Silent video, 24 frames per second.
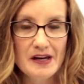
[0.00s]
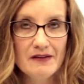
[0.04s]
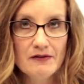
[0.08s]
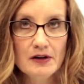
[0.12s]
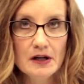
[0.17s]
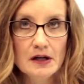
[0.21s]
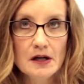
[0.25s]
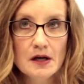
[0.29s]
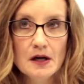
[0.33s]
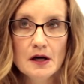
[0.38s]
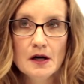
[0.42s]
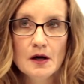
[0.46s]

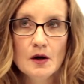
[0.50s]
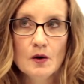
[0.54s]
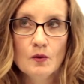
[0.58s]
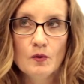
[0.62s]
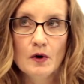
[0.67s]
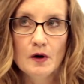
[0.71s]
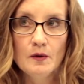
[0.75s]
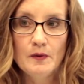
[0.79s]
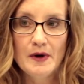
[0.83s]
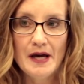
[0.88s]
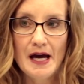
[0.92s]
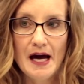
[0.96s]
Even
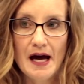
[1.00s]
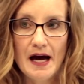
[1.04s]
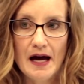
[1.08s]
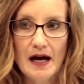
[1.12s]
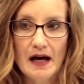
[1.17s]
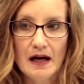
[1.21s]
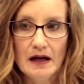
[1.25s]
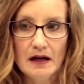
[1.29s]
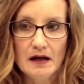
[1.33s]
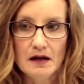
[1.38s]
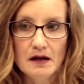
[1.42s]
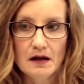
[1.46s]
when we
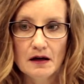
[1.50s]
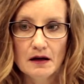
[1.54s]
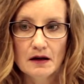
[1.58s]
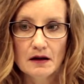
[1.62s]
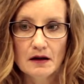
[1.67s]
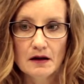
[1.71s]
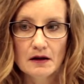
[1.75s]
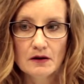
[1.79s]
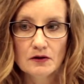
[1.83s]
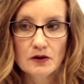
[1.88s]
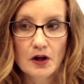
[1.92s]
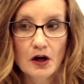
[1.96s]
had
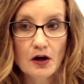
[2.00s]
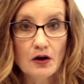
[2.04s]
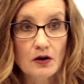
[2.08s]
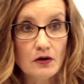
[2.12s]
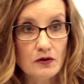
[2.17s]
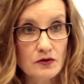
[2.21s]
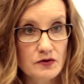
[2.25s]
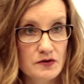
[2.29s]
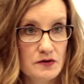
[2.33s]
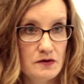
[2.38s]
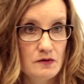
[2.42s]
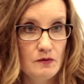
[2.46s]

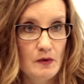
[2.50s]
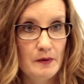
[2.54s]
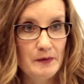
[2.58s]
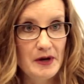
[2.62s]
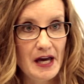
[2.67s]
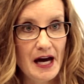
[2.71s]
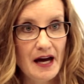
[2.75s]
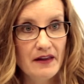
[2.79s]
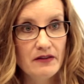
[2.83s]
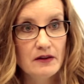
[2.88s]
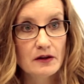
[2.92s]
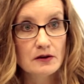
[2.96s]
lulls, when we
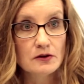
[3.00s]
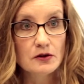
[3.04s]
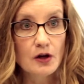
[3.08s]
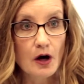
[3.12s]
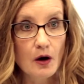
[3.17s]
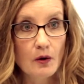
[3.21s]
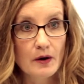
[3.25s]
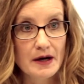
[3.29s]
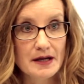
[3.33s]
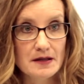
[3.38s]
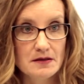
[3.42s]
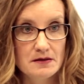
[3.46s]
had the
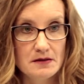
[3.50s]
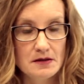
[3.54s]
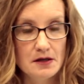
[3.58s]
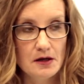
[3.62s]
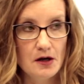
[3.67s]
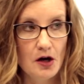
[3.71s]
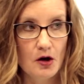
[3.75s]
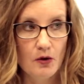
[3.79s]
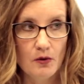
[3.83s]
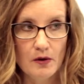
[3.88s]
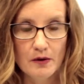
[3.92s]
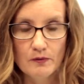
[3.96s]
lowest, you
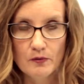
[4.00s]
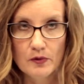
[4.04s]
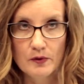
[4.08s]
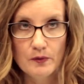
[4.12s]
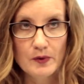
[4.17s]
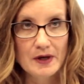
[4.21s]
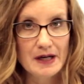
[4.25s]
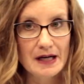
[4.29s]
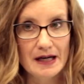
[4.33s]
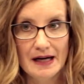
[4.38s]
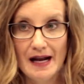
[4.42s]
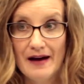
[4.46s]
know,
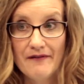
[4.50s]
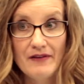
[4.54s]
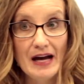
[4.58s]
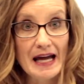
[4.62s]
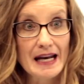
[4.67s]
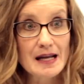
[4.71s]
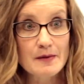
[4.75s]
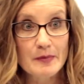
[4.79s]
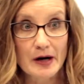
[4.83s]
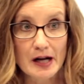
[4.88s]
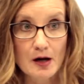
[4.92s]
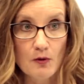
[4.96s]
we didn't have
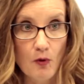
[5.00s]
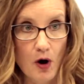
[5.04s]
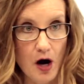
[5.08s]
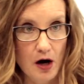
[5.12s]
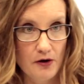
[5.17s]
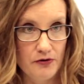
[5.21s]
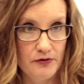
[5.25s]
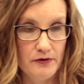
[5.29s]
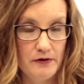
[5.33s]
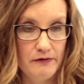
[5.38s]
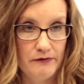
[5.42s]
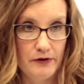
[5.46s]
anybody
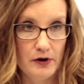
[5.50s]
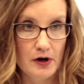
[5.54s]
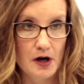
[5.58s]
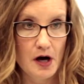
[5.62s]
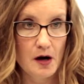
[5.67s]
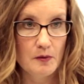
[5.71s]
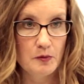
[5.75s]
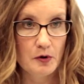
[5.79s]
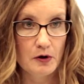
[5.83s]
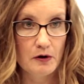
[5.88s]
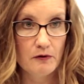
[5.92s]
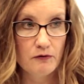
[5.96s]
walk through for a
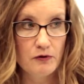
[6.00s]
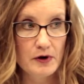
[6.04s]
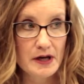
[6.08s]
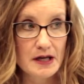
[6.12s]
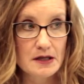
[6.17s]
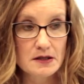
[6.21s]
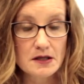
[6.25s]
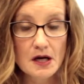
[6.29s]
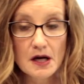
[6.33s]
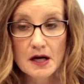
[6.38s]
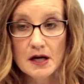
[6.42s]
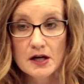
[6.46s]
couple of
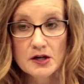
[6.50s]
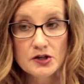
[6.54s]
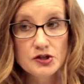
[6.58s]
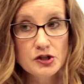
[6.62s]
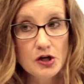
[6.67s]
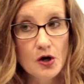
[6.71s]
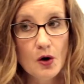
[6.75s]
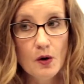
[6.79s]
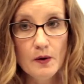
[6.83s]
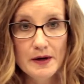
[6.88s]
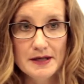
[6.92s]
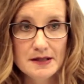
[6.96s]
weeks,
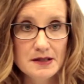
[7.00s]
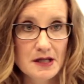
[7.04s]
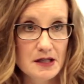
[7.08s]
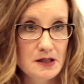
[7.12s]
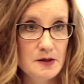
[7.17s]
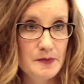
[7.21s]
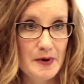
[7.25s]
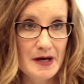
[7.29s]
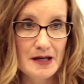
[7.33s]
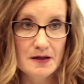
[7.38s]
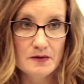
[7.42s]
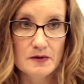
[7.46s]
she always
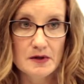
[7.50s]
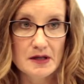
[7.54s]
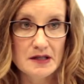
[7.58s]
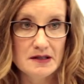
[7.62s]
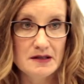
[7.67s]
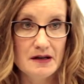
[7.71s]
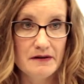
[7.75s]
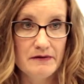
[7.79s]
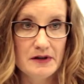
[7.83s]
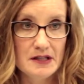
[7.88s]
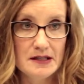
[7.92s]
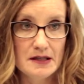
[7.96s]
touched base with us
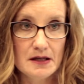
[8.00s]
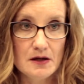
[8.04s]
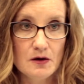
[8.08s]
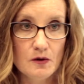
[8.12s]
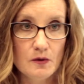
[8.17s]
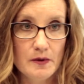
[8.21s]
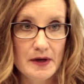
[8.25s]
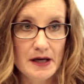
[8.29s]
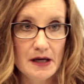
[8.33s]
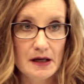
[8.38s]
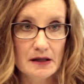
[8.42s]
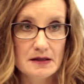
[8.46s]
every
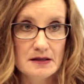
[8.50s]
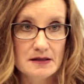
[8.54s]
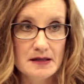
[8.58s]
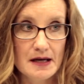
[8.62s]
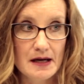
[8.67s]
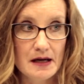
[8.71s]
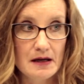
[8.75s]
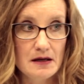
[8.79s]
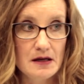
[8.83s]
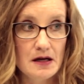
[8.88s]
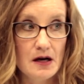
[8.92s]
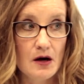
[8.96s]
single week and
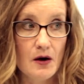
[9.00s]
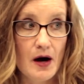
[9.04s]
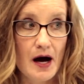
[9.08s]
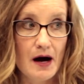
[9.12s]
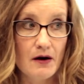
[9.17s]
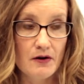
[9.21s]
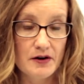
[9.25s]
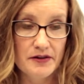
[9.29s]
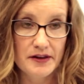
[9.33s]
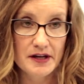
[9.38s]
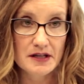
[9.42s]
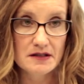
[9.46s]
said, you know, how
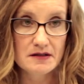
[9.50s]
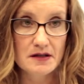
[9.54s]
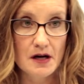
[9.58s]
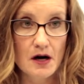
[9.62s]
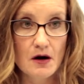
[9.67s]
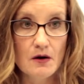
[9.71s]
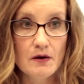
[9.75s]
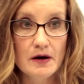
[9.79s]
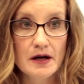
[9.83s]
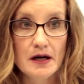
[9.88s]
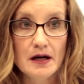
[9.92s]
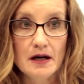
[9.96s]
are things
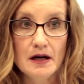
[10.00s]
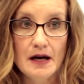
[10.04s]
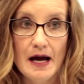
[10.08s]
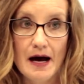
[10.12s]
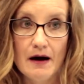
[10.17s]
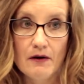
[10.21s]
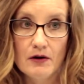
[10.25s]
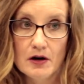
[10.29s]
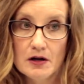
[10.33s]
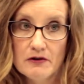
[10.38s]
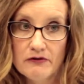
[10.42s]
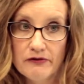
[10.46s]
going?
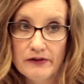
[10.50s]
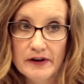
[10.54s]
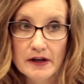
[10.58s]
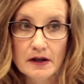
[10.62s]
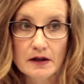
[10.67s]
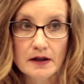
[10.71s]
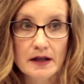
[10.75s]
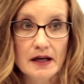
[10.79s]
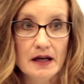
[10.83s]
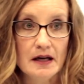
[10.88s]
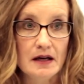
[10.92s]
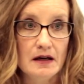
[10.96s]
How are you
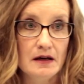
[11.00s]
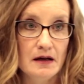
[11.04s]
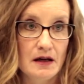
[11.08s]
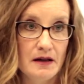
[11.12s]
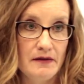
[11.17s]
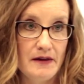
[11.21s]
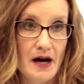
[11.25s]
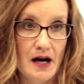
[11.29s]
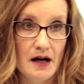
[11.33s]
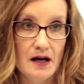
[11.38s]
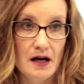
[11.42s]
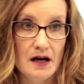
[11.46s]
feeling?
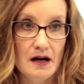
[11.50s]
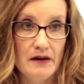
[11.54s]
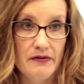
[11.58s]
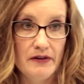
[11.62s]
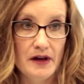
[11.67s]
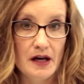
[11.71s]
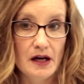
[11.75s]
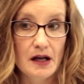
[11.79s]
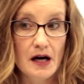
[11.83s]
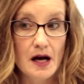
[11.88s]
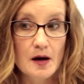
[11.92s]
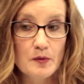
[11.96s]
And that kind of
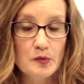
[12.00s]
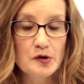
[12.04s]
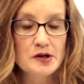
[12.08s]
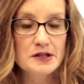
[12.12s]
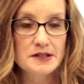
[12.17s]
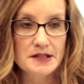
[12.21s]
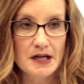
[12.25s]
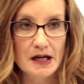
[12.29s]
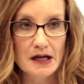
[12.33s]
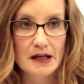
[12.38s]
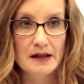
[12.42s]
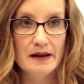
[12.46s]
thing. And I
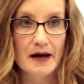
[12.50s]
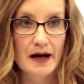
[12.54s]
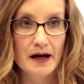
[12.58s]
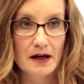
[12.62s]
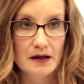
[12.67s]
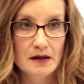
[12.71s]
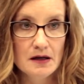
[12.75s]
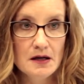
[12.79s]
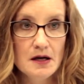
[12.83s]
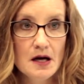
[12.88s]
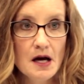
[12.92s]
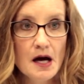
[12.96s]
appreciated
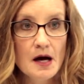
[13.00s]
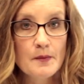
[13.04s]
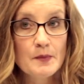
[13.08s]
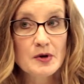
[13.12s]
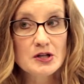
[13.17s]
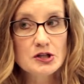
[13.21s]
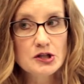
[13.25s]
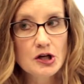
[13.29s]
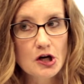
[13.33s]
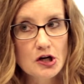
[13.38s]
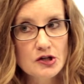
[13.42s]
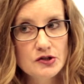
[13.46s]
that.
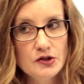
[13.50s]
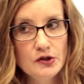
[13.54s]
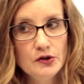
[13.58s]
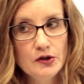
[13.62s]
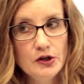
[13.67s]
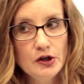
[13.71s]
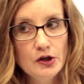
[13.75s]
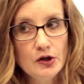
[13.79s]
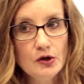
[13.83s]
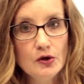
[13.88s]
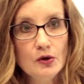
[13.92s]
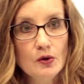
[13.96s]
But she also
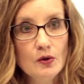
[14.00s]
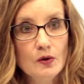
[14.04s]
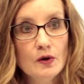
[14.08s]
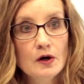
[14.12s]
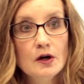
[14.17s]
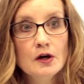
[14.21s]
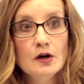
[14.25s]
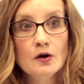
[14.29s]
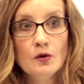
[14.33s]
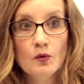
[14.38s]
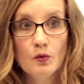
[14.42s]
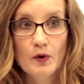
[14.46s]
knew
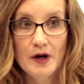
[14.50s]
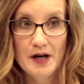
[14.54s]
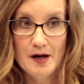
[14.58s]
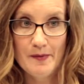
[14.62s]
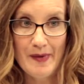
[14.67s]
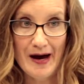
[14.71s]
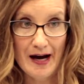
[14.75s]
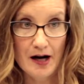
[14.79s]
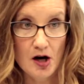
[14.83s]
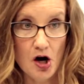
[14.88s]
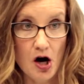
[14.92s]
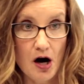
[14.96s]
when to
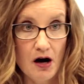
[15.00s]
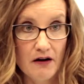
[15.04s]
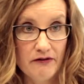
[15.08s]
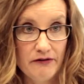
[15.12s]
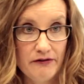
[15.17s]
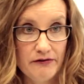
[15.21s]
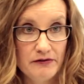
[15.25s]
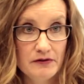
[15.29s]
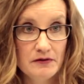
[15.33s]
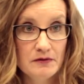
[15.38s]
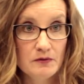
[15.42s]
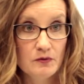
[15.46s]
back off,
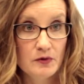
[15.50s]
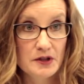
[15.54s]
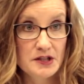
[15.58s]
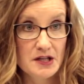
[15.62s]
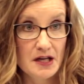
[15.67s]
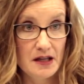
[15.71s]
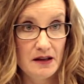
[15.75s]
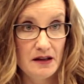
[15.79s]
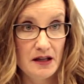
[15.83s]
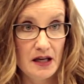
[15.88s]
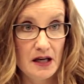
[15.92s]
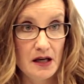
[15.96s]
which
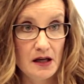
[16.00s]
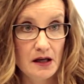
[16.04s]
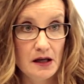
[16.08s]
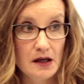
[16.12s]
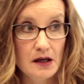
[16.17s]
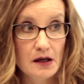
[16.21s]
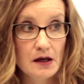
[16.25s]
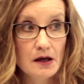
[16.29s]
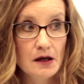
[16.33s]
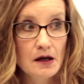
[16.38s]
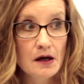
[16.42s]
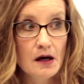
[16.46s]
I
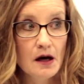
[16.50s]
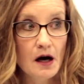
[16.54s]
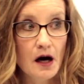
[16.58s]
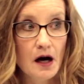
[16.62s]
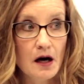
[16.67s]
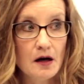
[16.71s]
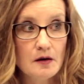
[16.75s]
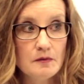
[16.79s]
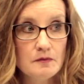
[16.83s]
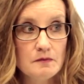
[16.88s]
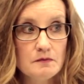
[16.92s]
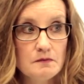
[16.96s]
think,
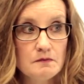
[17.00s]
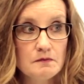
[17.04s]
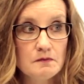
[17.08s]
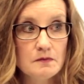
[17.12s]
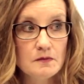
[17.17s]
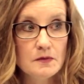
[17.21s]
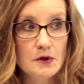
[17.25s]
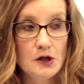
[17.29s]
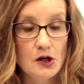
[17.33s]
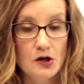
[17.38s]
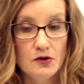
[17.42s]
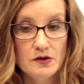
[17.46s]
um,
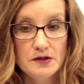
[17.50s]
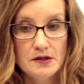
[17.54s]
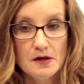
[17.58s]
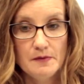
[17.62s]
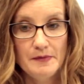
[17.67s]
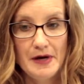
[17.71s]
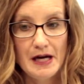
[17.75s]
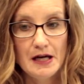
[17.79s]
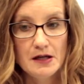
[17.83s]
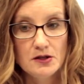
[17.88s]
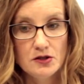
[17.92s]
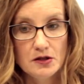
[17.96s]
you know,
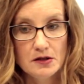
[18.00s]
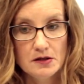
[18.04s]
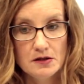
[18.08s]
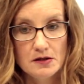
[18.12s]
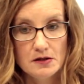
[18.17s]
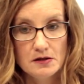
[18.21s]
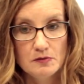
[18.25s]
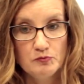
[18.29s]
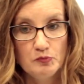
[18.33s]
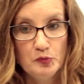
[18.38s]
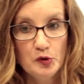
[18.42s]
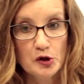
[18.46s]
some
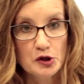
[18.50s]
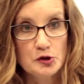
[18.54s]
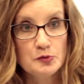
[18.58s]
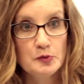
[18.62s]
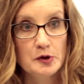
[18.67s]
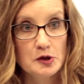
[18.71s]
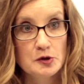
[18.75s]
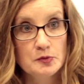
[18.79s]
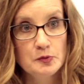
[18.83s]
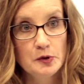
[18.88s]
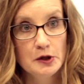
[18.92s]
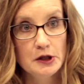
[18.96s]
agents push,
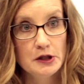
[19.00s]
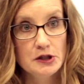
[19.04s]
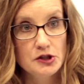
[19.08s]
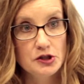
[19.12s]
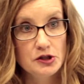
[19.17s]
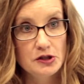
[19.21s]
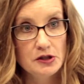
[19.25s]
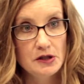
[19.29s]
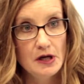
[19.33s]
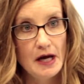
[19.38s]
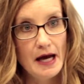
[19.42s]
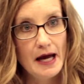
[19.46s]
push,
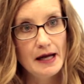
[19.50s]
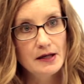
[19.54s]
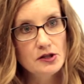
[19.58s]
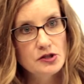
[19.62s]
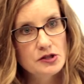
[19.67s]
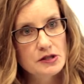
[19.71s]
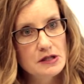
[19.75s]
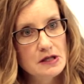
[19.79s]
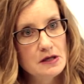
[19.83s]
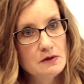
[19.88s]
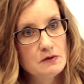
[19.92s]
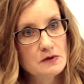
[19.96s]
push. And
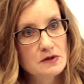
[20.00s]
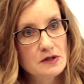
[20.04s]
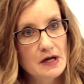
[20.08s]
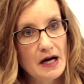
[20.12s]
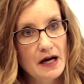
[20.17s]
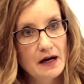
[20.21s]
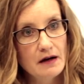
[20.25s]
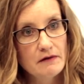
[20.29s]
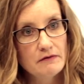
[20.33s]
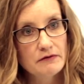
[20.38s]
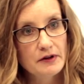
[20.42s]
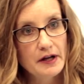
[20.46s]
she was
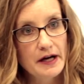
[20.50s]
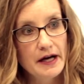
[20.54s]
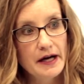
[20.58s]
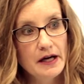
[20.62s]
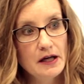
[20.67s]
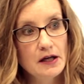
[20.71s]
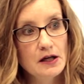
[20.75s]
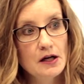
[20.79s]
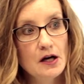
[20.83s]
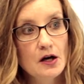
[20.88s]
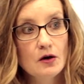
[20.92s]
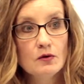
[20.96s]
kind of
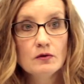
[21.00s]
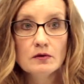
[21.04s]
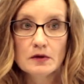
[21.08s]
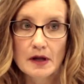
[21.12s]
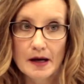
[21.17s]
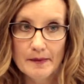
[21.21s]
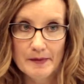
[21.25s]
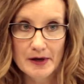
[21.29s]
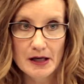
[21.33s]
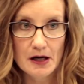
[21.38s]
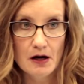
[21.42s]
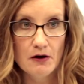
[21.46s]
like, you know,
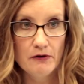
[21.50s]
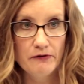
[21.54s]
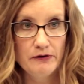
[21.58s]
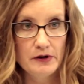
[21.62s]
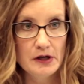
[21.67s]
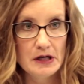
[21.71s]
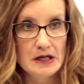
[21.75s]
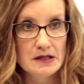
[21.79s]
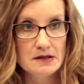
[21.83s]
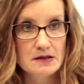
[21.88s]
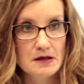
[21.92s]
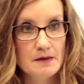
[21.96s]
let me know if
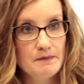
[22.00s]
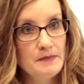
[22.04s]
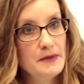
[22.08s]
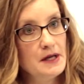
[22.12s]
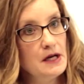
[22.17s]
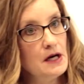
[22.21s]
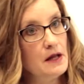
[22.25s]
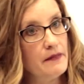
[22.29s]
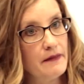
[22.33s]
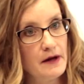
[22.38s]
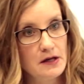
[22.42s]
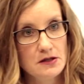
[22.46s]
you need
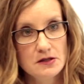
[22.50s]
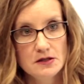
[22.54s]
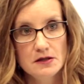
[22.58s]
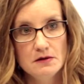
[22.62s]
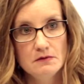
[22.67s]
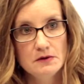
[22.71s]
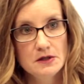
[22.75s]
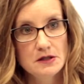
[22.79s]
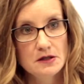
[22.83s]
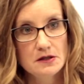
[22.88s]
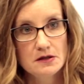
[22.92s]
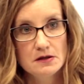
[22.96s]
something. And then
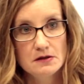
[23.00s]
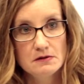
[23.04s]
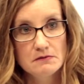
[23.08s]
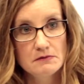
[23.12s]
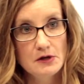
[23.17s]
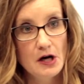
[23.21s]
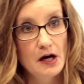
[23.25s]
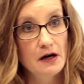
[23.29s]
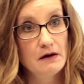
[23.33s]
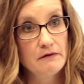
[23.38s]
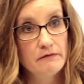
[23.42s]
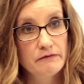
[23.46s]
she would just
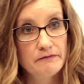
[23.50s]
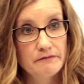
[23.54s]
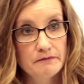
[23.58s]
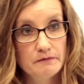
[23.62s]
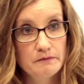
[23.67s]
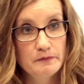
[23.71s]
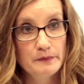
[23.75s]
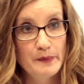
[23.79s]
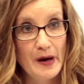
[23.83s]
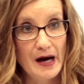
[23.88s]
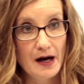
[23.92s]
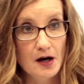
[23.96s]
kind of
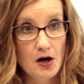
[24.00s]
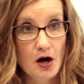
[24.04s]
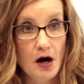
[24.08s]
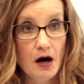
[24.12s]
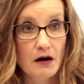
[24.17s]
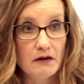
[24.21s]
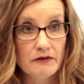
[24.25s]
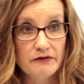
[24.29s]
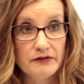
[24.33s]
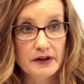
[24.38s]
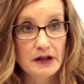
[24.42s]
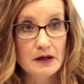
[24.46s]
back
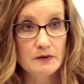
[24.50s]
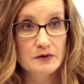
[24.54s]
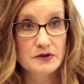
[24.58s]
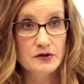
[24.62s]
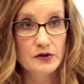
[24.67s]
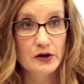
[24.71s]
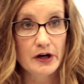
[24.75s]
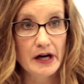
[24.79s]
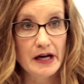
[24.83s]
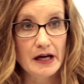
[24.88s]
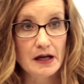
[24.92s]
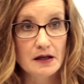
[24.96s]
off. And it was
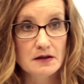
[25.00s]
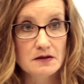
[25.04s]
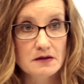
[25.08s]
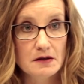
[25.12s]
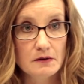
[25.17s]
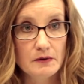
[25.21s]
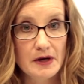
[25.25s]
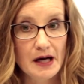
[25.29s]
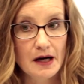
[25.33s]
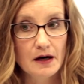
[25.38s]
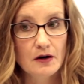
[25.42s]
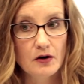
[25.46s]
great.
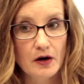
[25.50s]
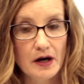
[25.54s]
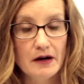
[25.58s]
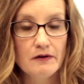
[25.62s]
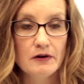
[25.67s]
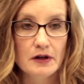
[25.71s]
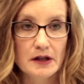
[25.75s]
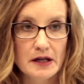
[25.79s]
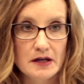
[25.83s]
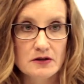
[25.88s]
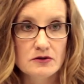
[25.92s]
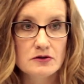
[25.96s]
So we had a
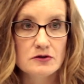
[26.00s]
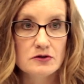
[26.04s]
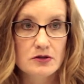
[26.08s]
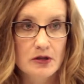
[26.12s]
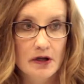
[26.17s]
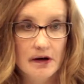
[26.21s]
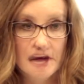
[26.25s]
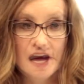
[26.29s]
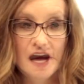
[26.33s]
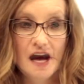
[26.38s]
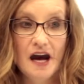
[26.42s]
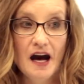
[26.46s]
great
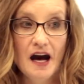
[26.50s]
relationship.